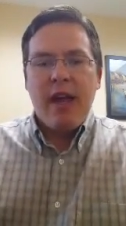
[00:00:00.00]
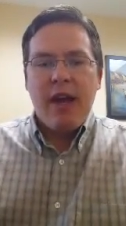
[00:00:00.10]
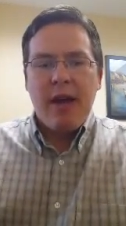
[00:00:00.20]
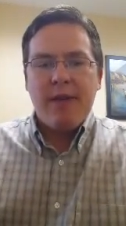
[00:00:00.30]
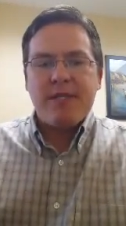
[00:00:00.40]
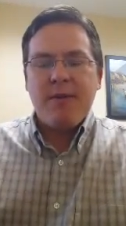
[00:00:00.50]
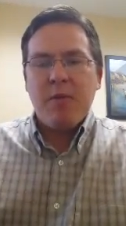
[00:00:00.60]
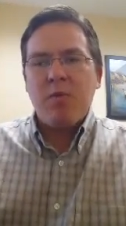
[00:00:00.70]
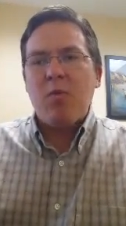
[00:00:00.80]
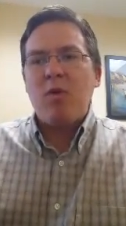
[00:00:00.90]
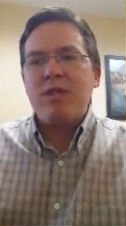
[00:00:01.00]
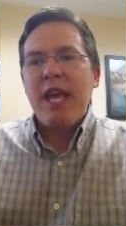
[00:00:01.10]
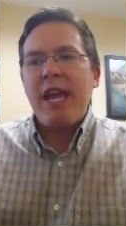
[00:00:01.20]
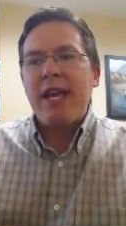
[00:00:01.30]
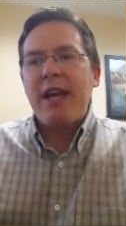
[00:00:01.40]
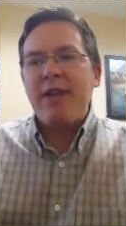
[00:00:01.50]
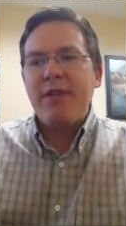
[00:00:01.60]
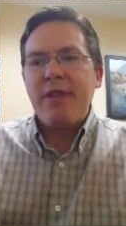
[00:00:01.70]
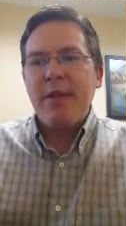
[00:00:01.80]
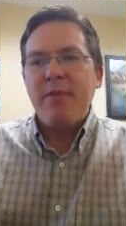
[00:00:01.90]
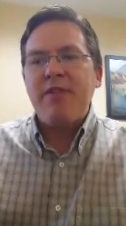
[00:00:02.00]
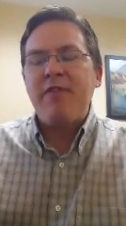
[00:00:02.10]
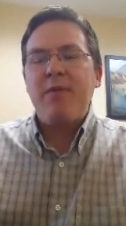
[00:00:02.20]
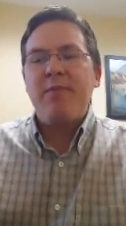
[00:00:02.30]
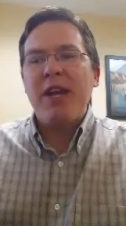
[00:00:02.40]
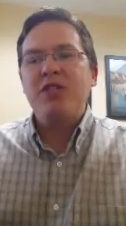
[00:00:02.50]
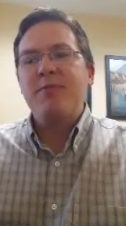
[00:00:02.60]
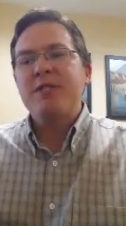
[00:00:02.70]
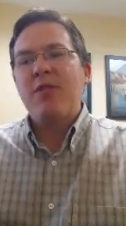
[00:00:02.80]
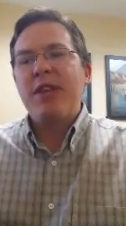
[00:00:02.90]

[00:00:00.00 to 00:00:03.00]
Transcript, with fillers: Uh, someone will take a number of different measurements.